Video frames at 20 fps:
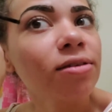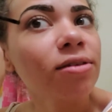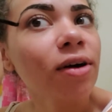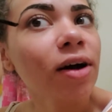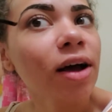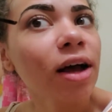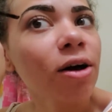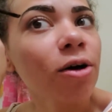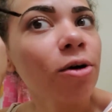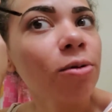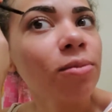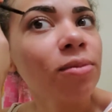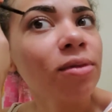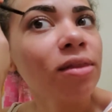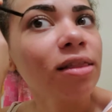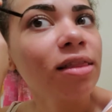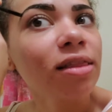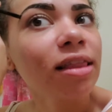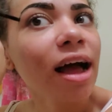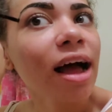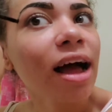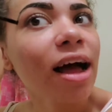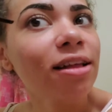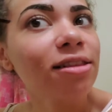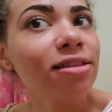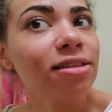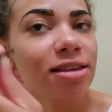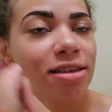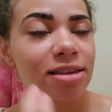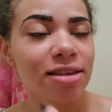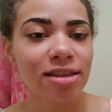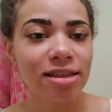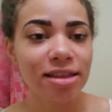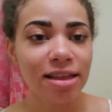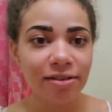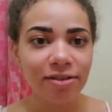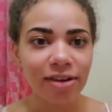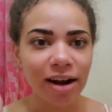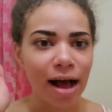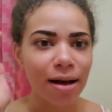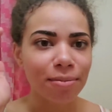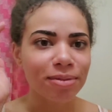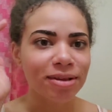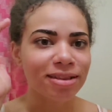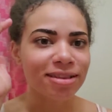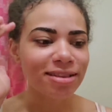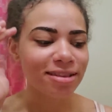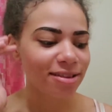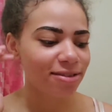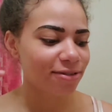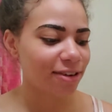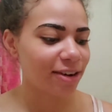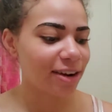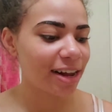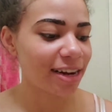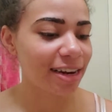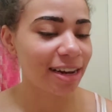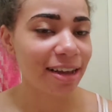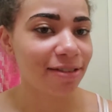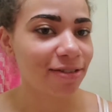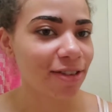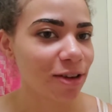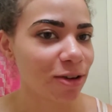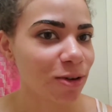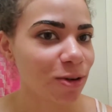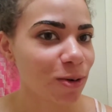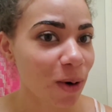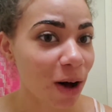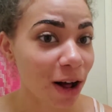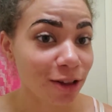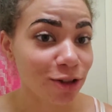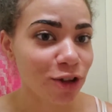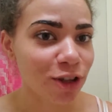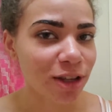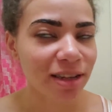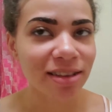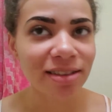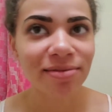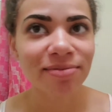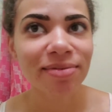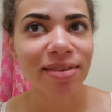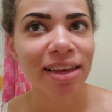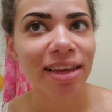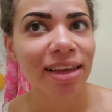So I hope that never happens for any of you watching.